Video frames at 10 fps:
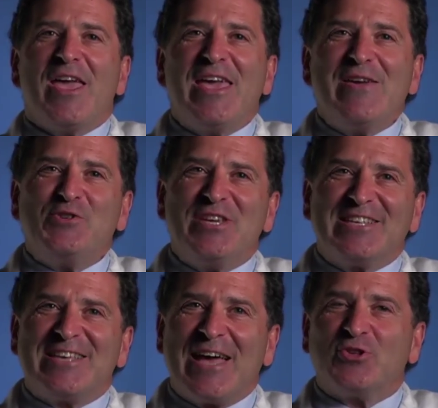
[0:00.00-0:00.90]
If she
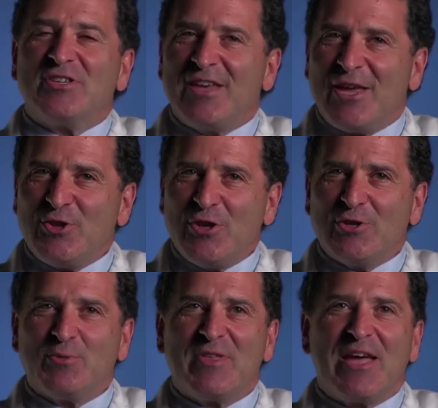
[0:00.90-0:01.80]
gets out to 10
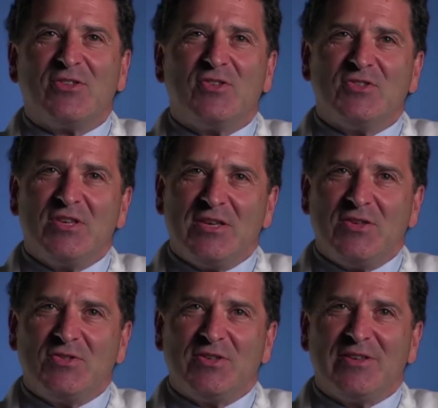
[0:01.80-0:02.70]
years without disease,